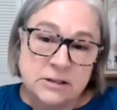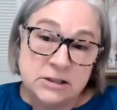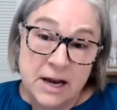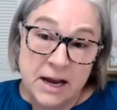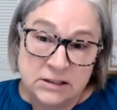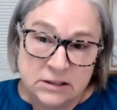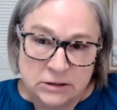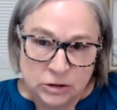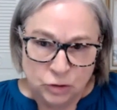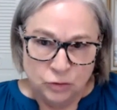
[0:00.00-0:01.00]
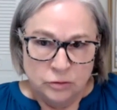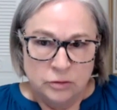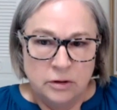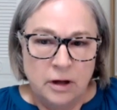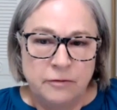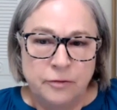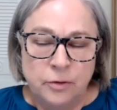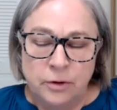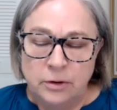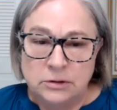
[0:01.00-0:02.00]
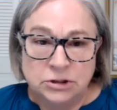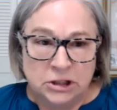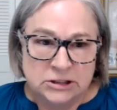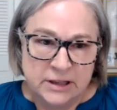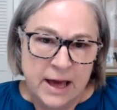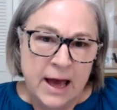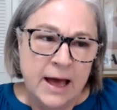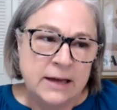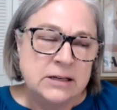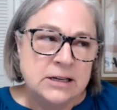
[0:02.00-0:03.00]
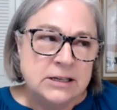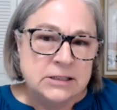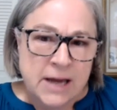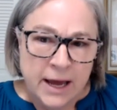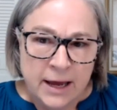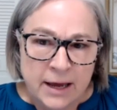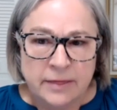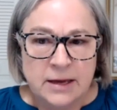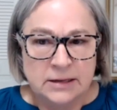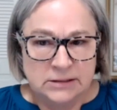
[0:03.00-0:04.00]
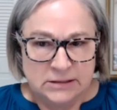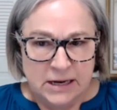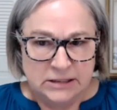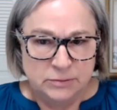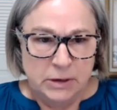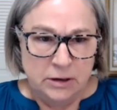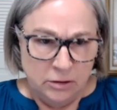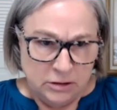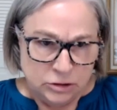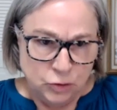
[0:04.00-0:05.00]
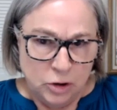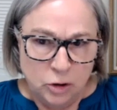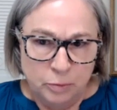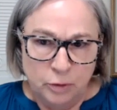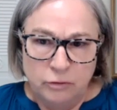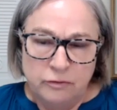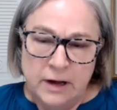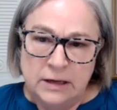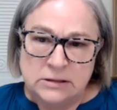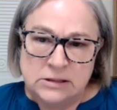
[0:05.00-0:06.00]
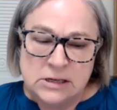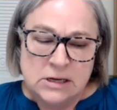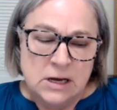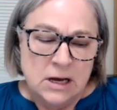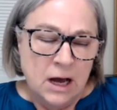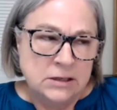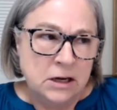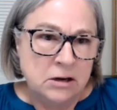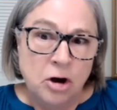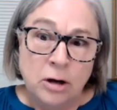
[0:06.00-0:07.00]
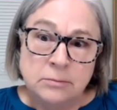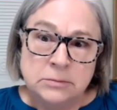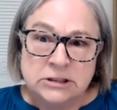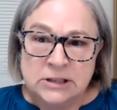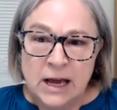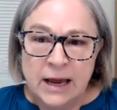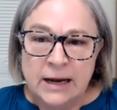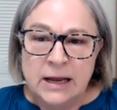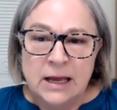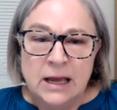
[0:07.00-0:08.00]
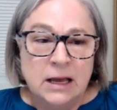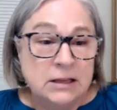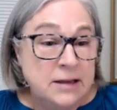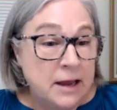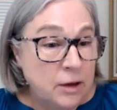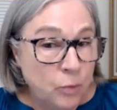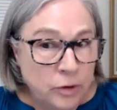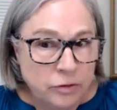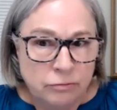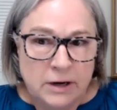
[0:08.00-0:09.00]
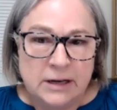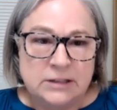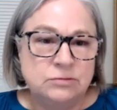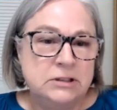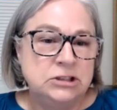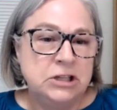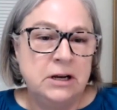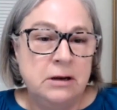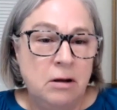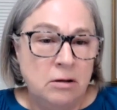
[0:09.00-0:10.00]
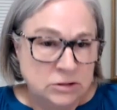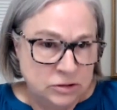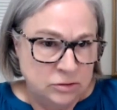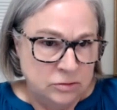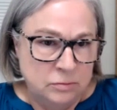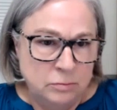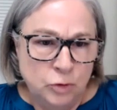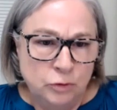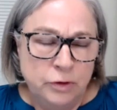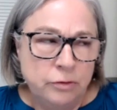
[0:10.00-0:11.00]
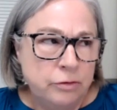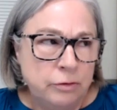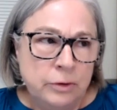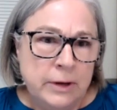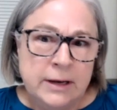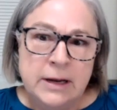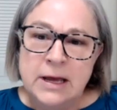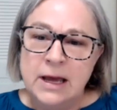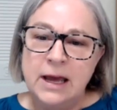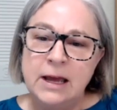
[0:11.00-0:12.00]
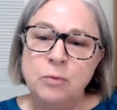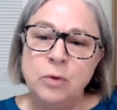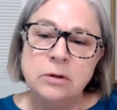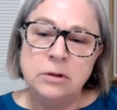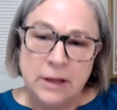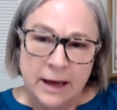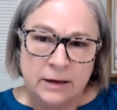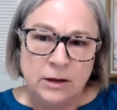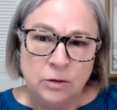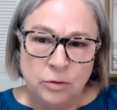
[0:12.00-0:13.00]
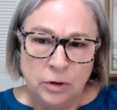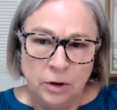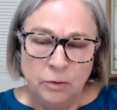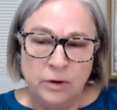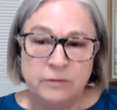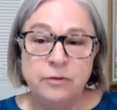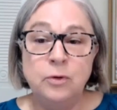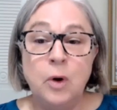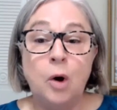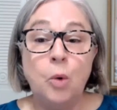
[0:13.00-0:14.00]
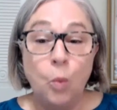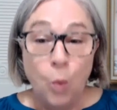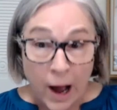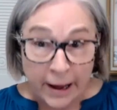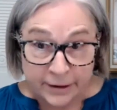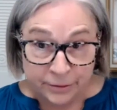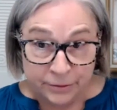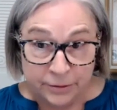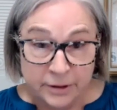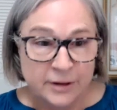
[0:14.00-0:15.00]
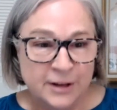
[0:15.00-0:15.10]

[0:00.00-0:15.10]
it's an excellent tool for just that. Take the assessment on the Zorakle Profiles dot com site. Take it with Rich. Rich can also move you through it. It will let you know if you are wired